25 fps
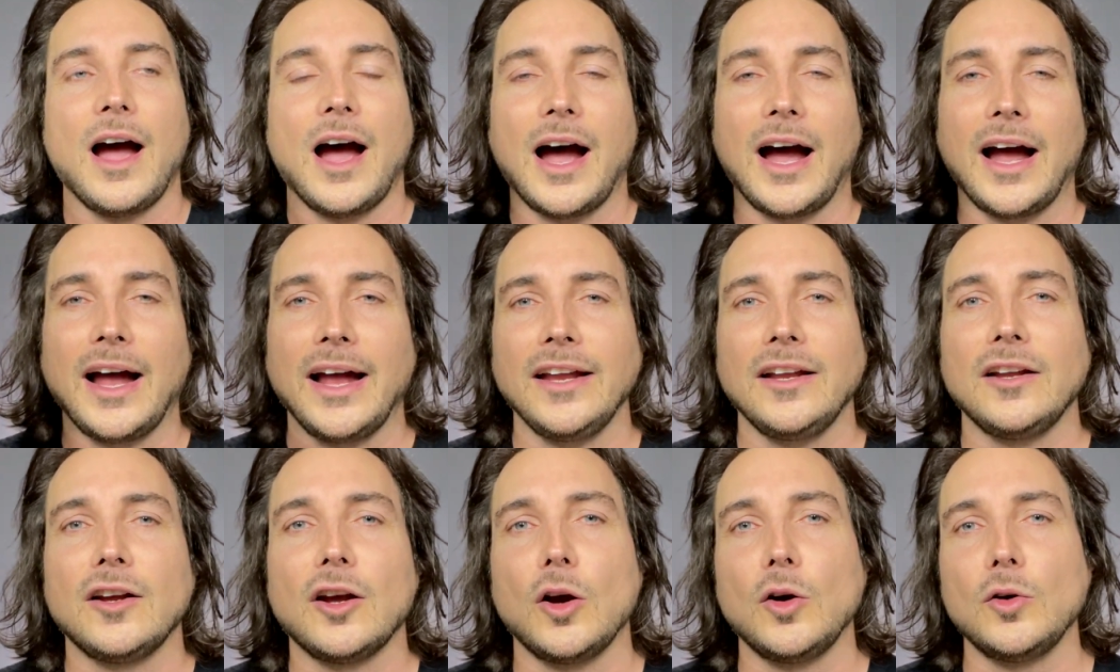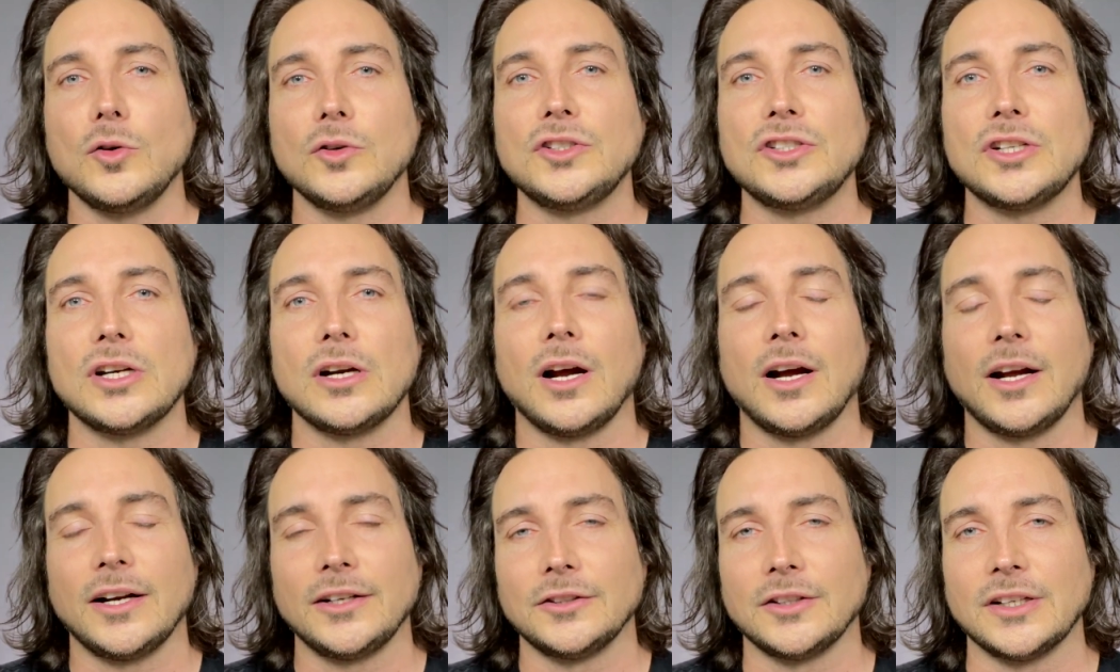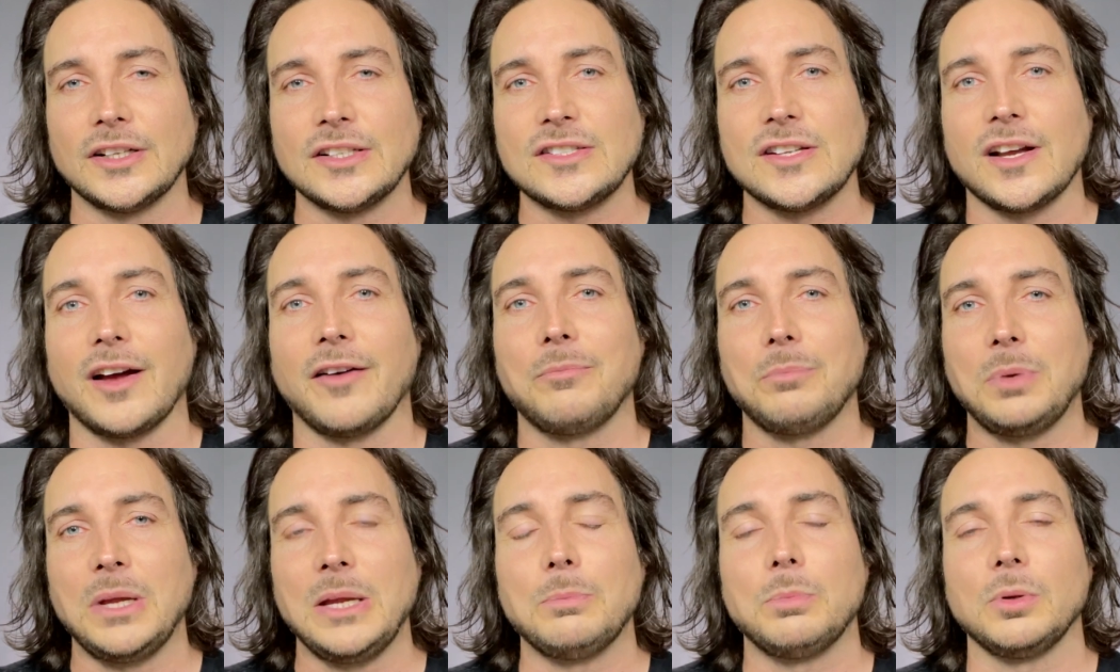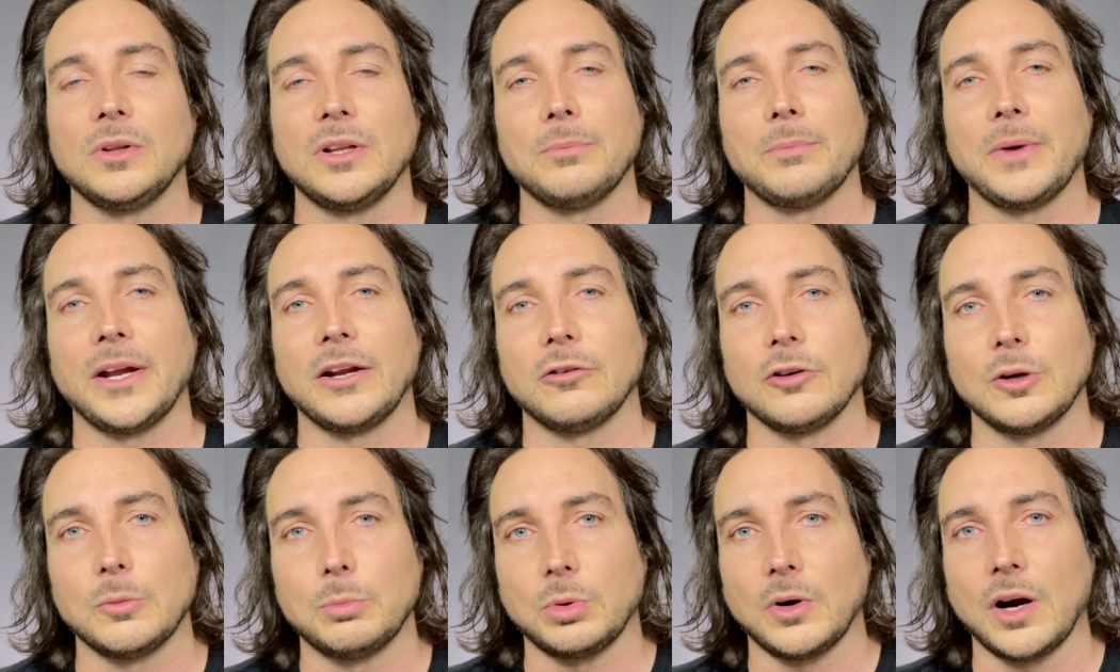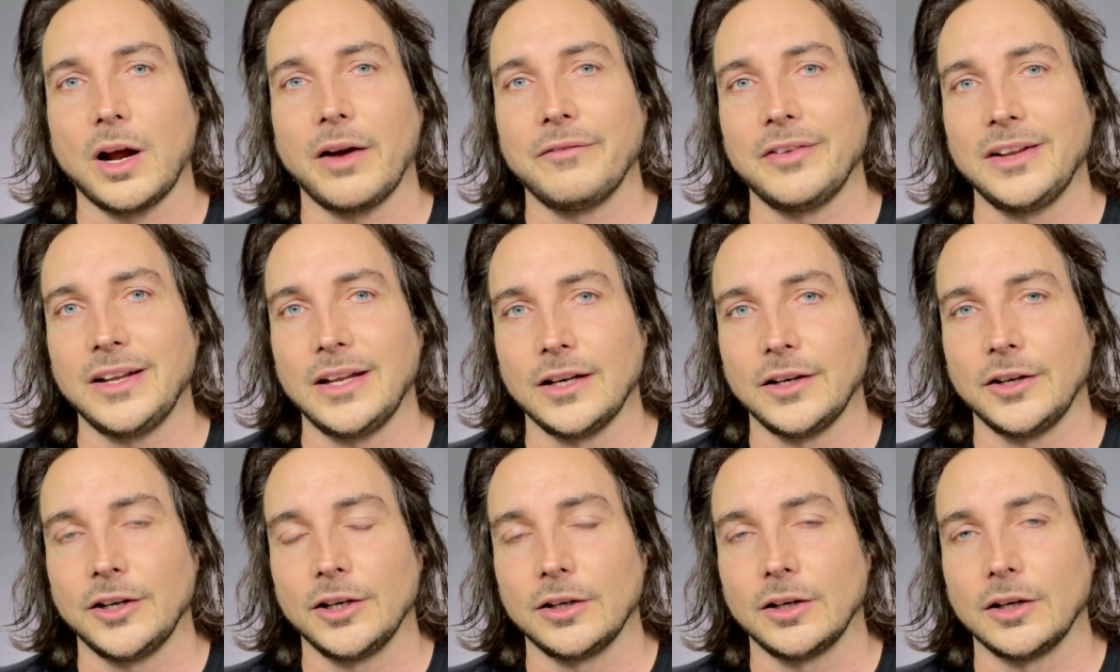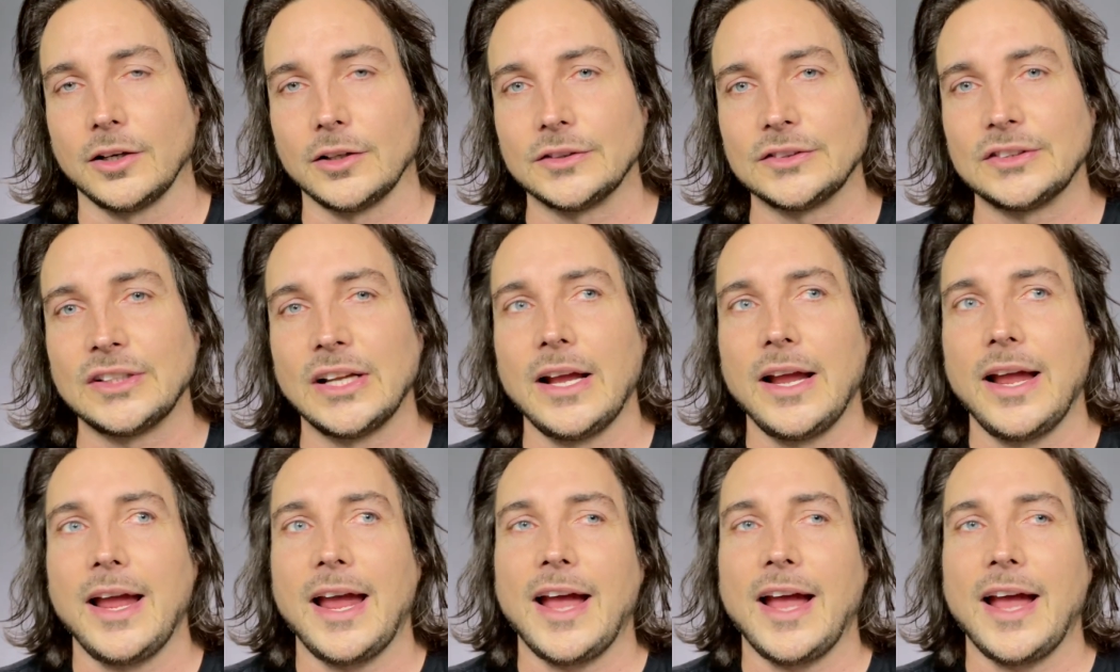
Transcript: I coach hundreds of people in my group, Raw Vegan Heroes.